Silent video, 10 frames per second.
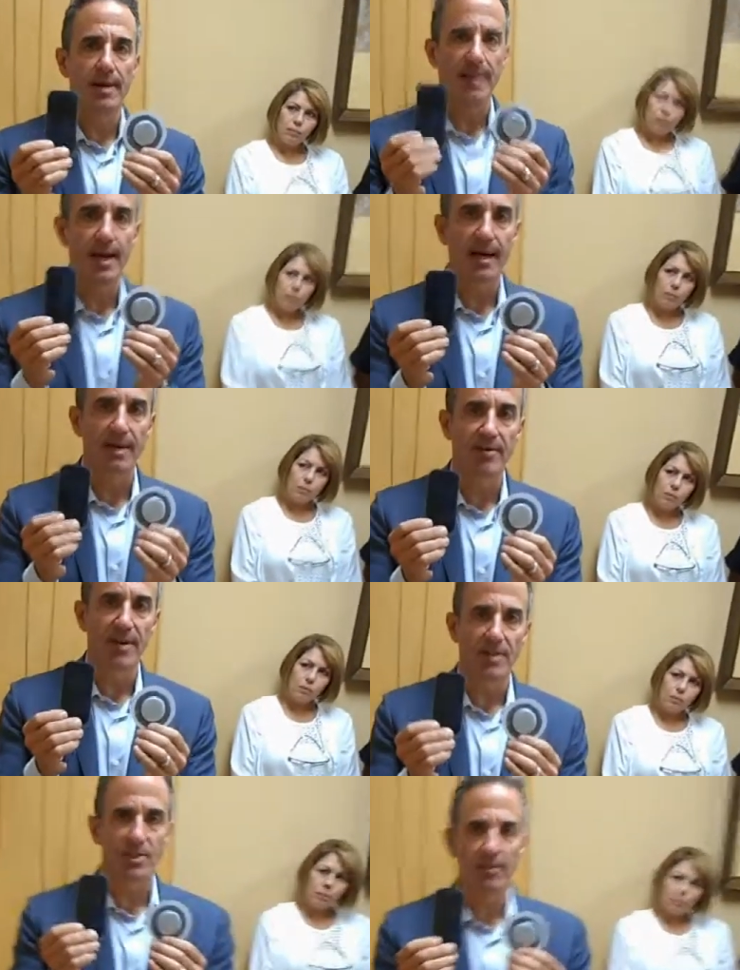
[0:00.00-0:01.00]

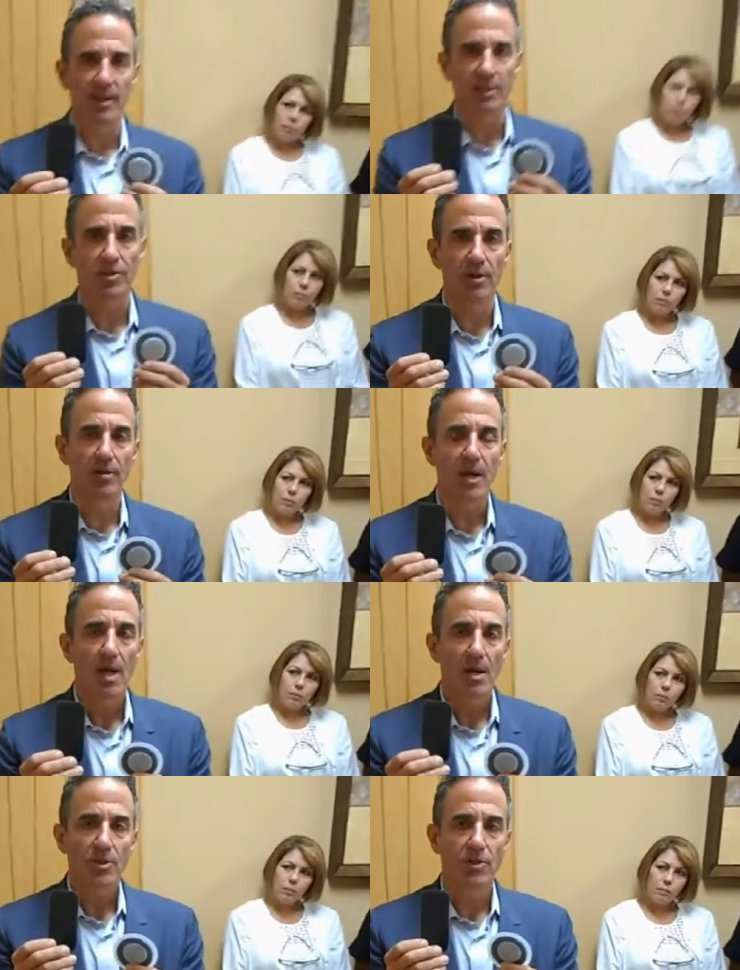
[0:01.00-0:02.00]
Speaker 1: non-invasive electrode.
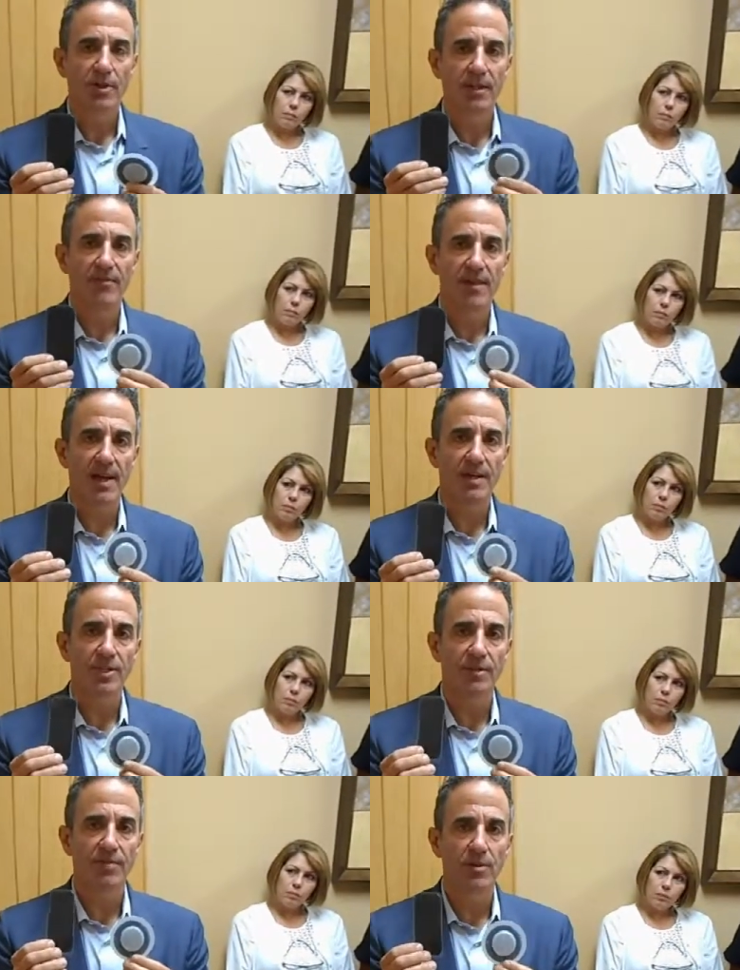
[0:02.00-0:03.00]
So the advantage
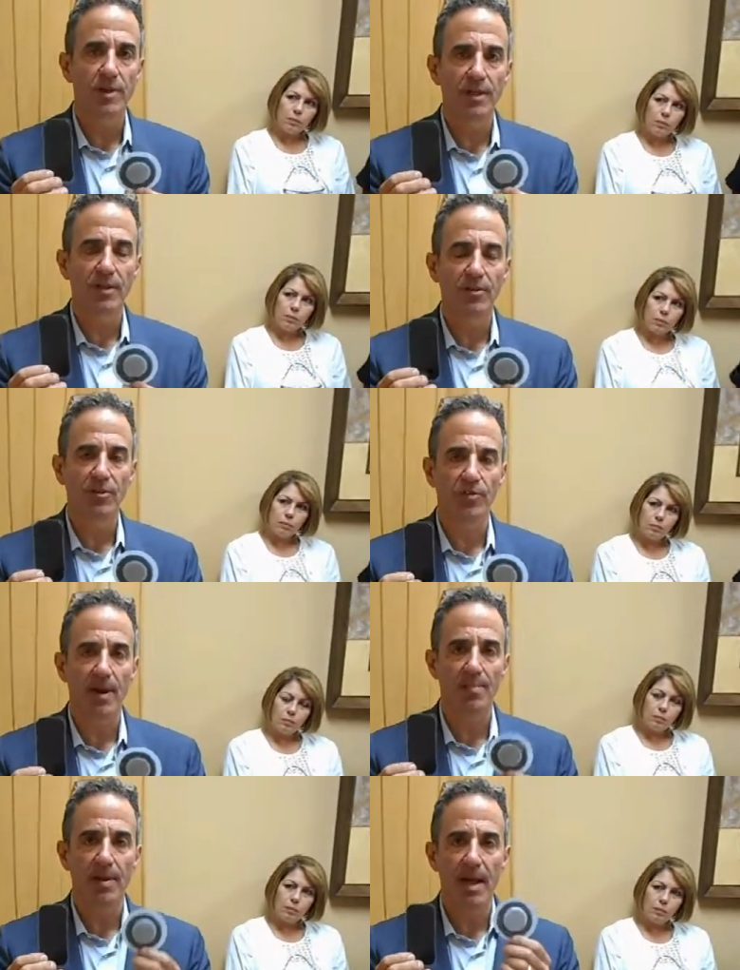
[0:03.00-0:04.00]
of doing this is by
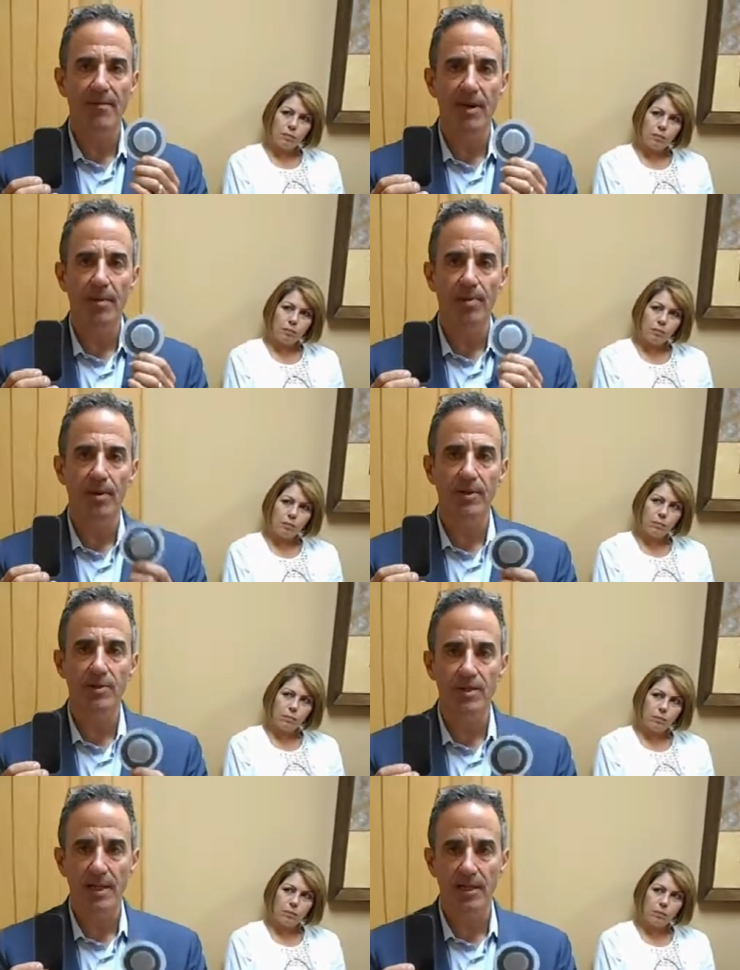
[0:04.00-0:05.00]
having a
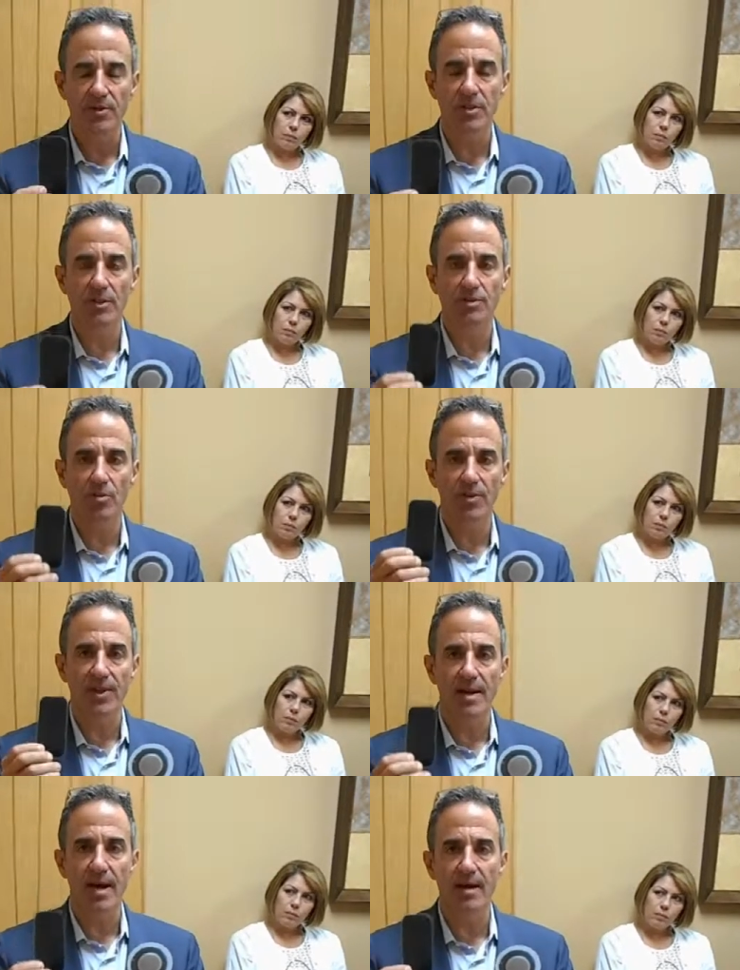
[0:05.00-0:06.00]
percutaneous electrode with a
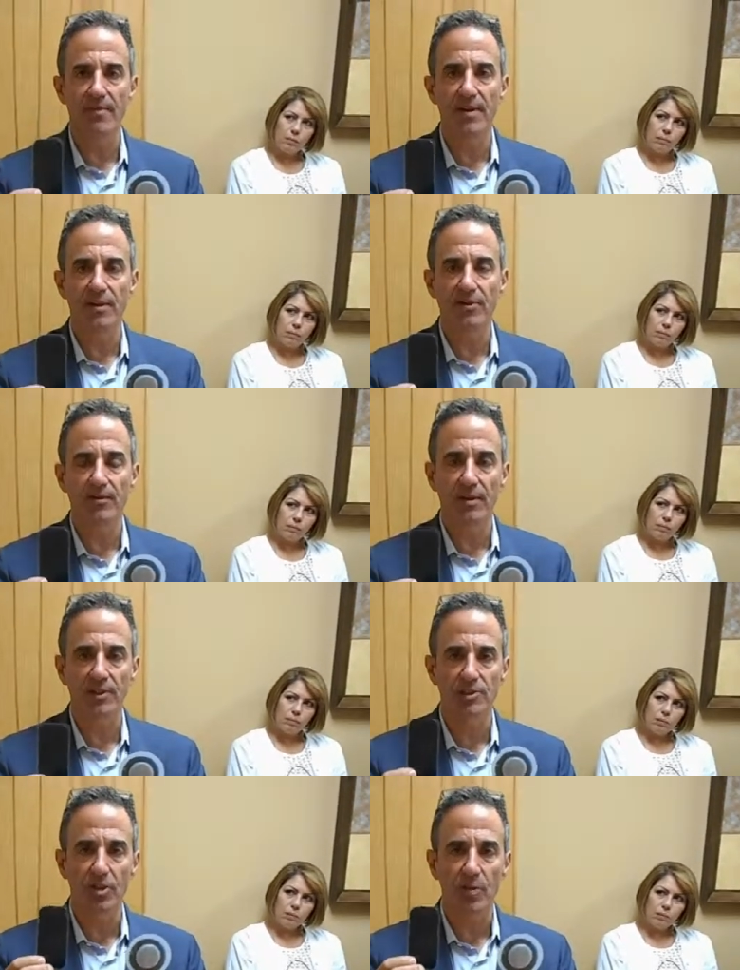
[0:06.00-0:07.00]
non-invasive
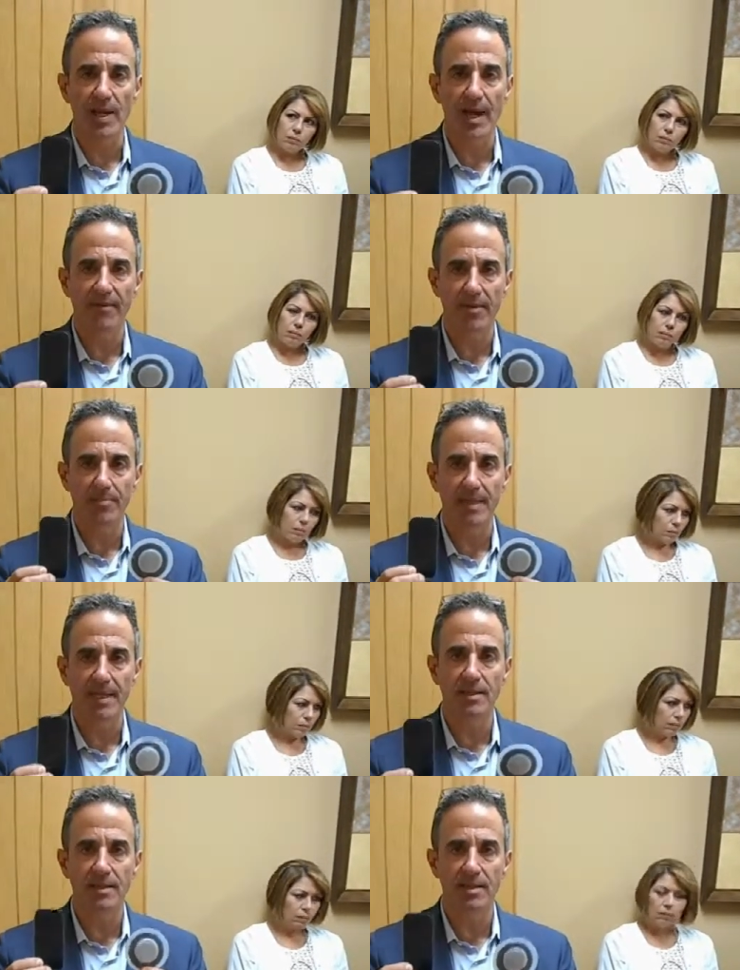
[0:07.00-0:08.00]
electrode, we have an
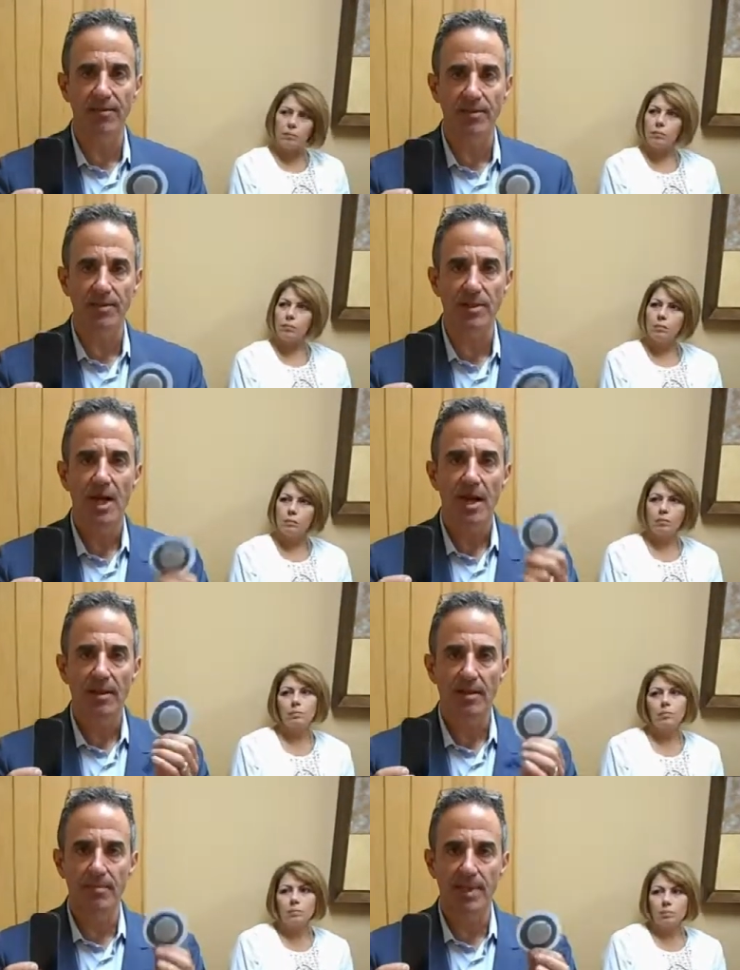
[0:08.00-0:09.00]
impedance difference.
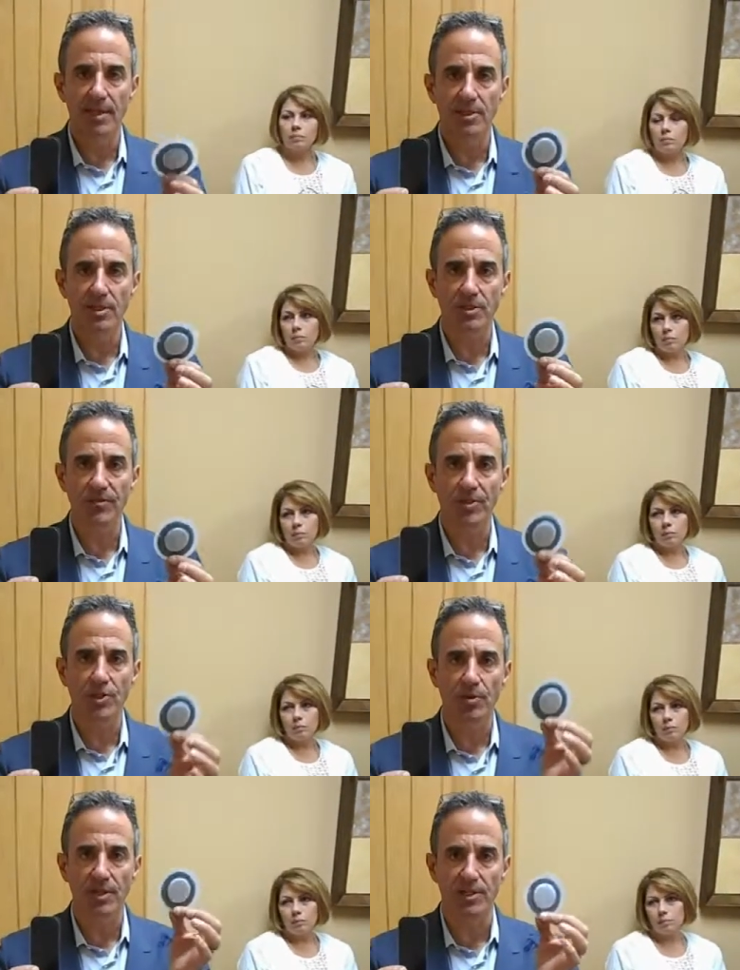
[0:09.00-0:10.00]
The impedance is
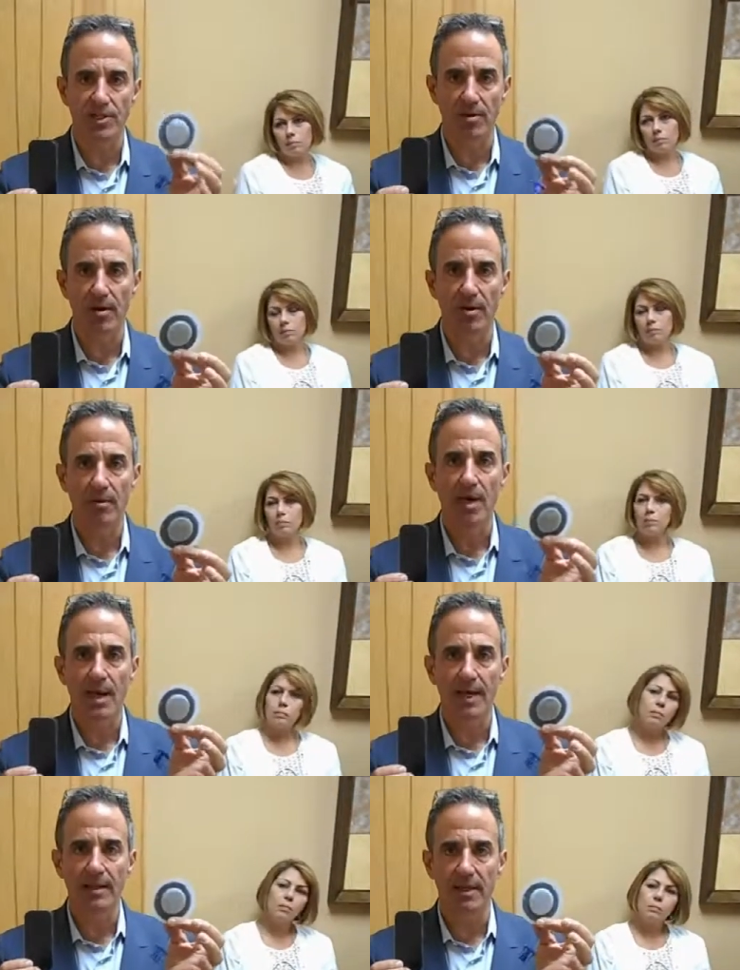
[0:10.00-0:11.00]
virtually zero
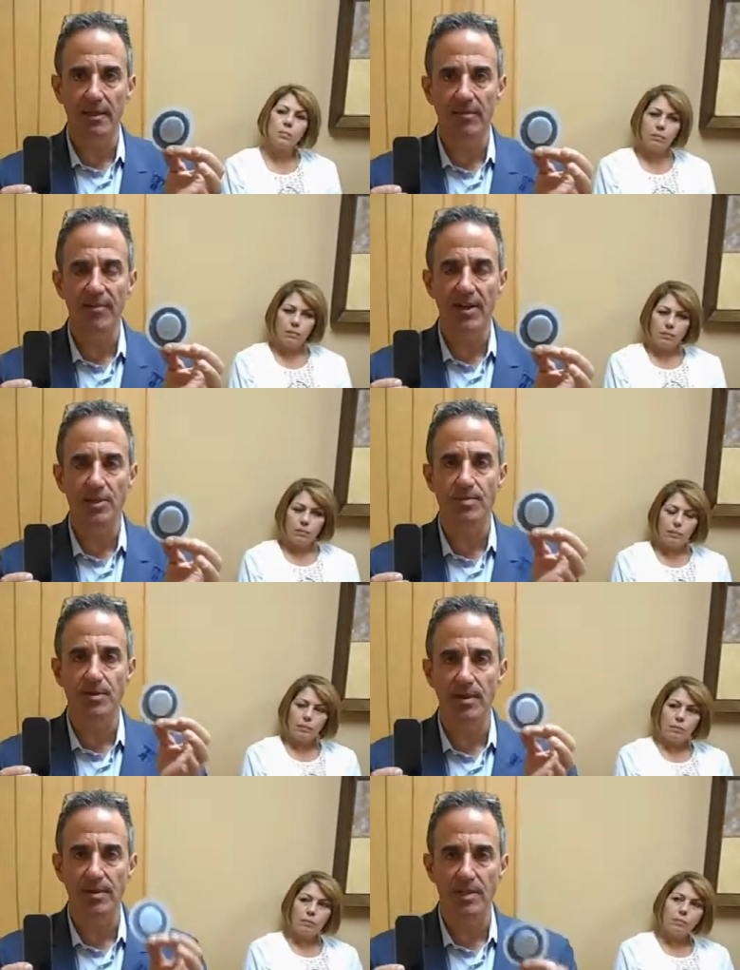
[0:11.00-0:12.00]
at the interface
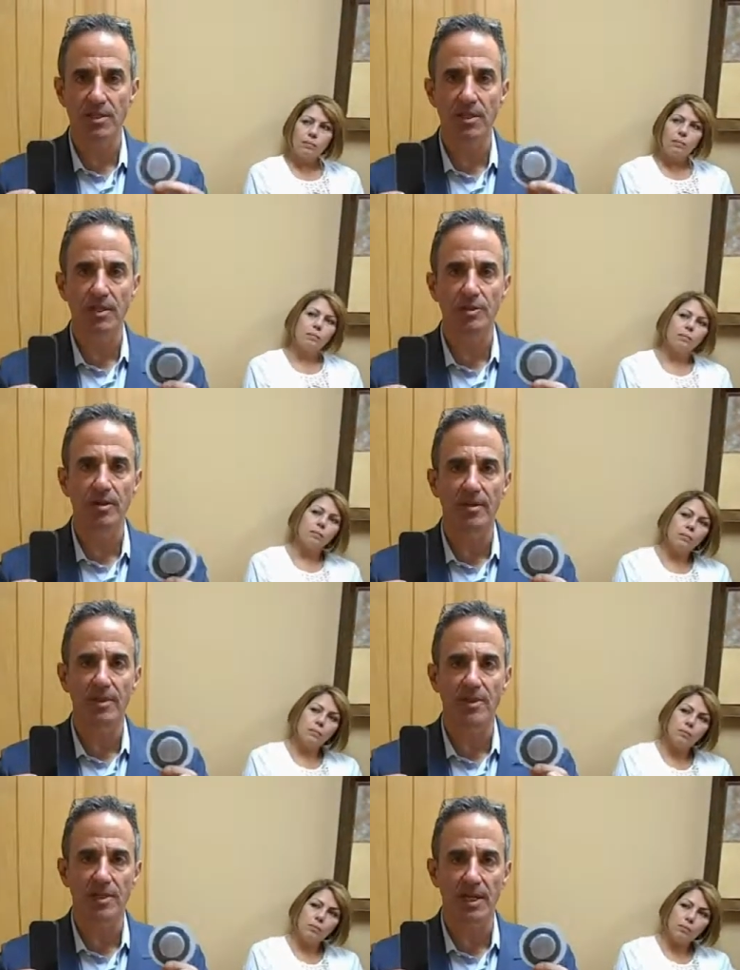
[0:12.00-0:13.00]
between this electrode and the
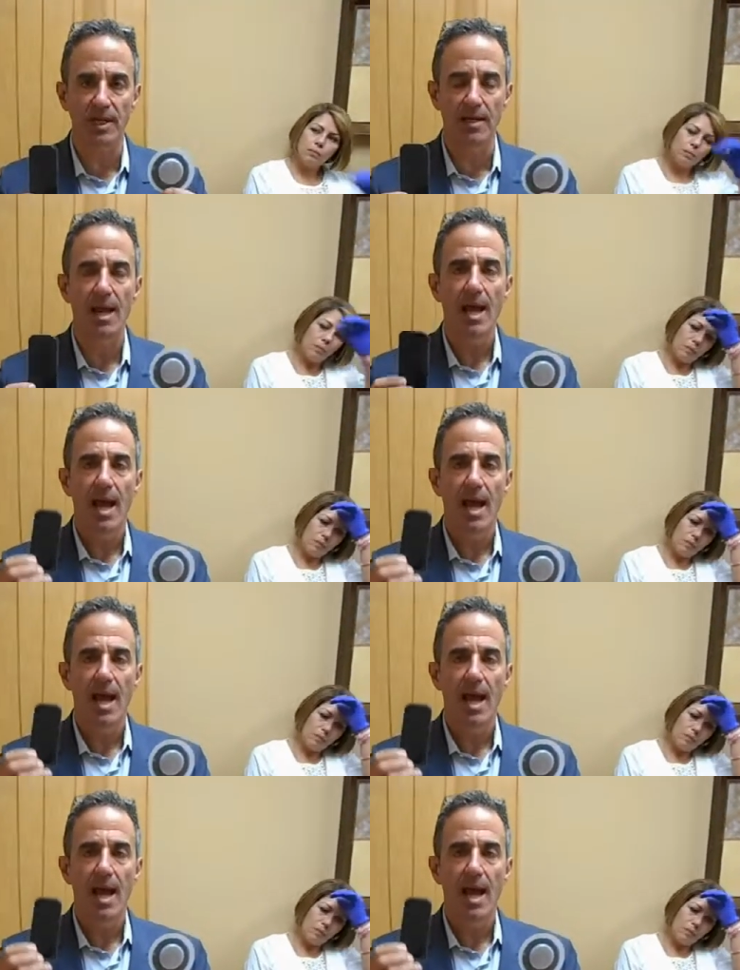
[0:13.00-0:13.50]
skin,